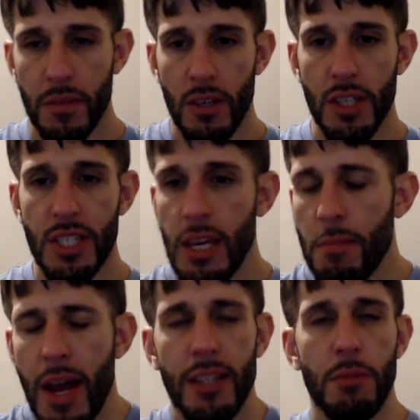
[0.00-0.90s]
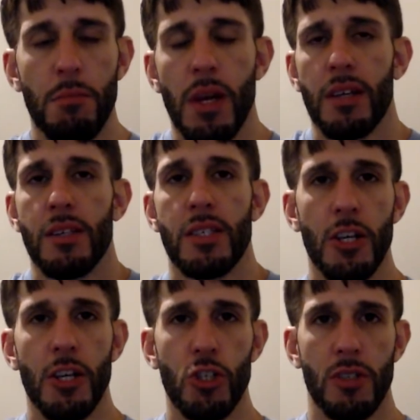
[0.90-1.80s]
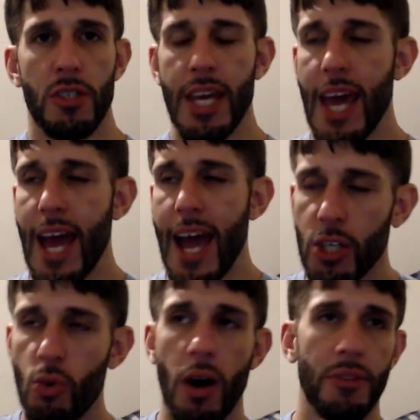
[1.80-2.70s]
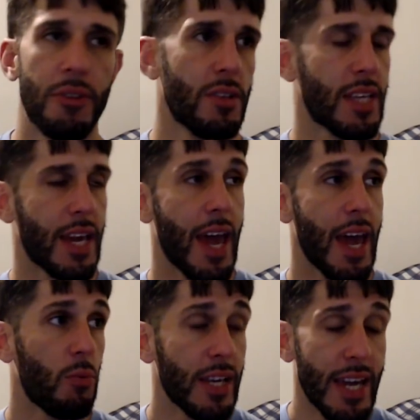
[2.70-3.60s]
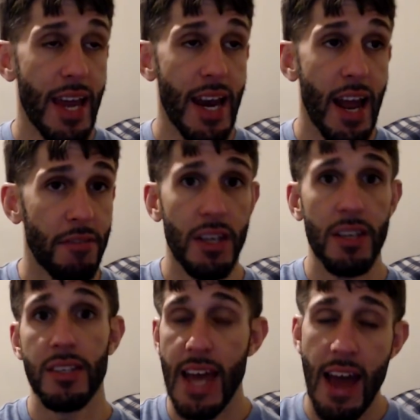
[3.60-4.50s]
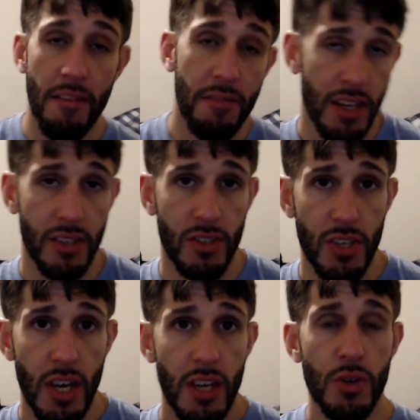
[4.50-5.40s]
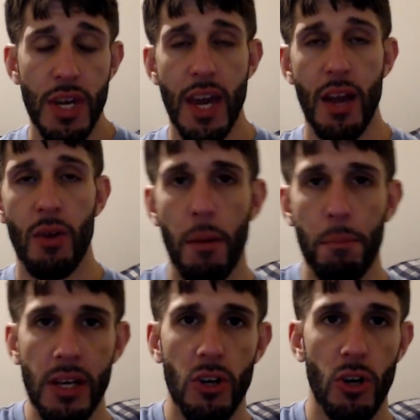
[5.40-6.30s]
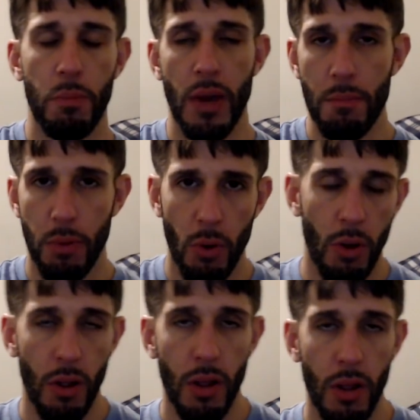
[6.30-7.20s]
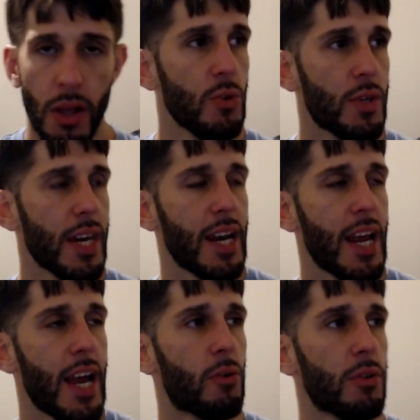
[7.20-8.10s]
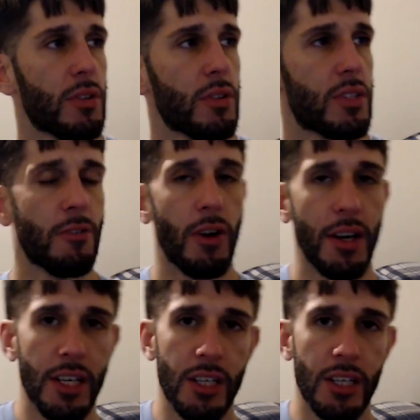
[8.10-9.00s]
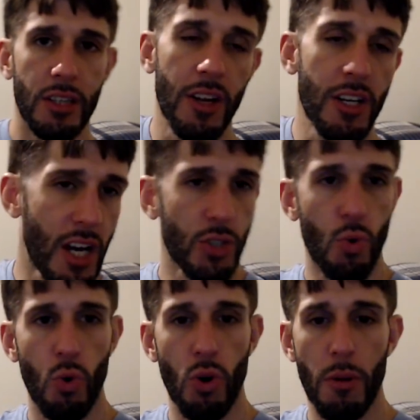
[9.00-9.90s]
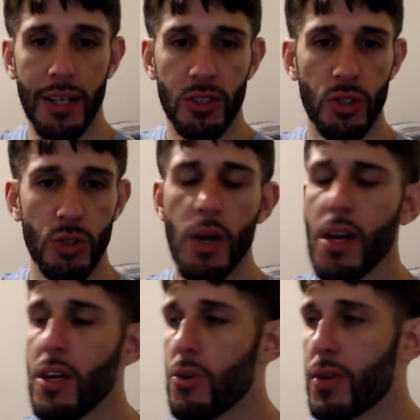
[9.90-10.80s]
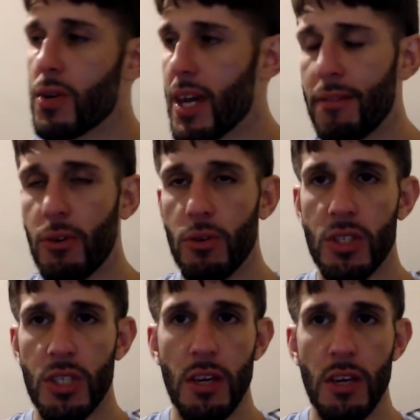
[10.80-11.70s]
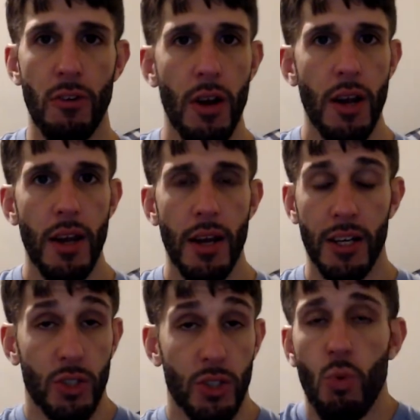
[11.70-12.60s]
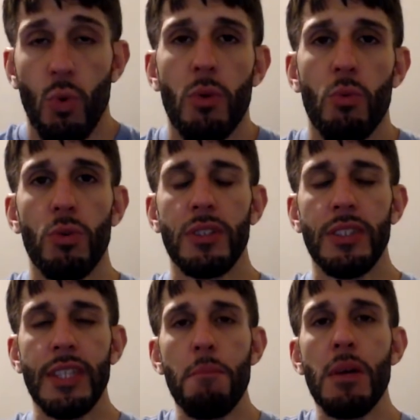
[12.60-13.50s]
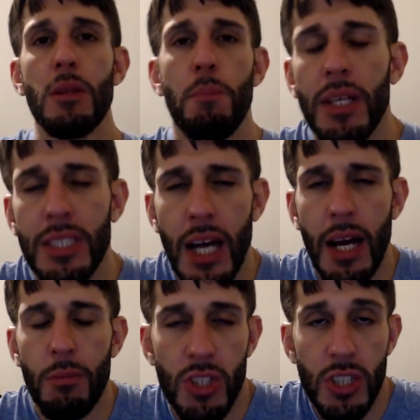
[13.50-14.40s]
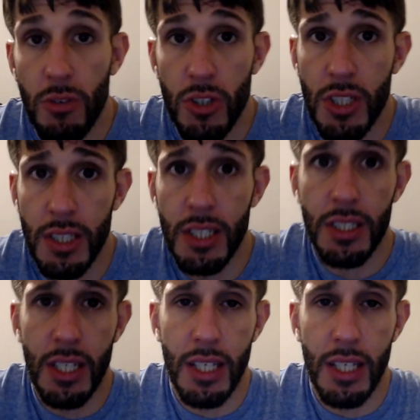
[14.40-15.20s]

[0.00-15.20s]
The team had to make concessions. They had to go out there and say, hey, we can't have this to have this. You can't rob Peter to pay Paul. You can't have a receiver and get the franchise quarterback too. You can't have the receiver because name me the big time receivers in this